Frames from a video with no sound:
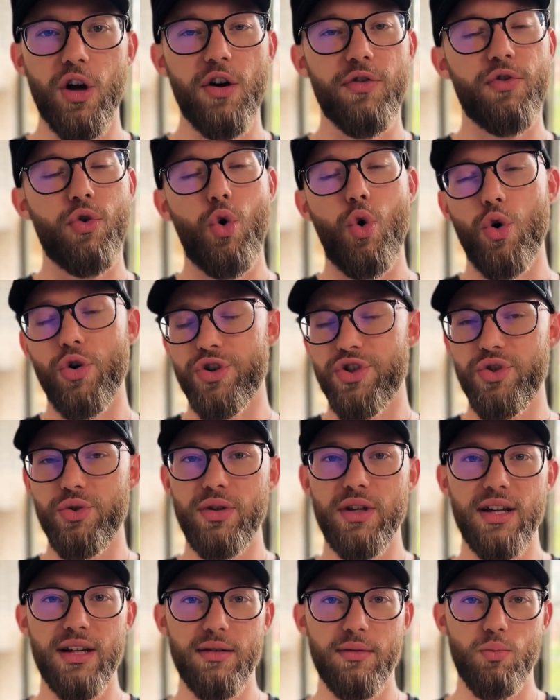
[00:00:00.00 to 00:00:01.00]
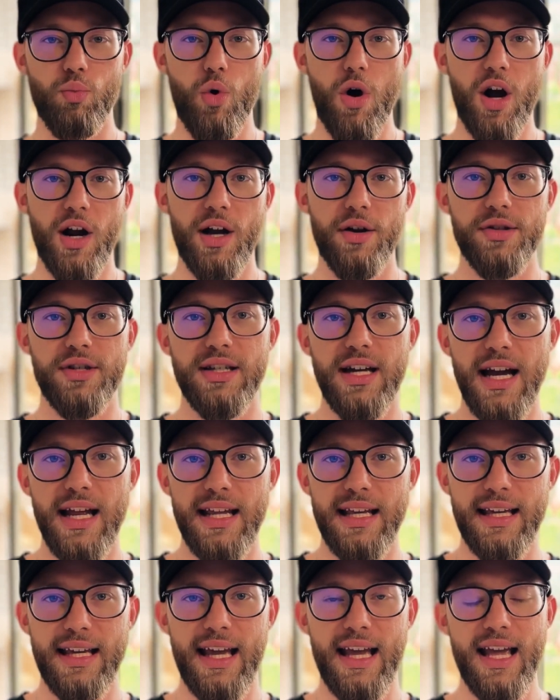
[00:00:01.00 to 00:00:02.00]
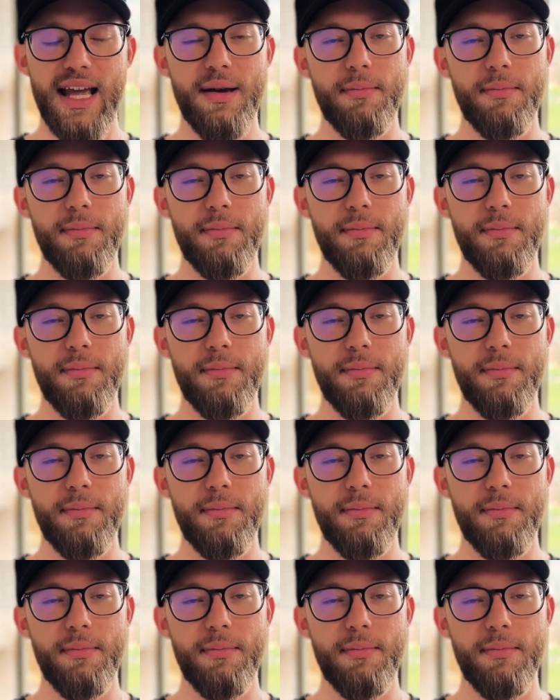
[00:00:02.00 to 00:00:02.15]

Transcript: Of course, you can walk outside and get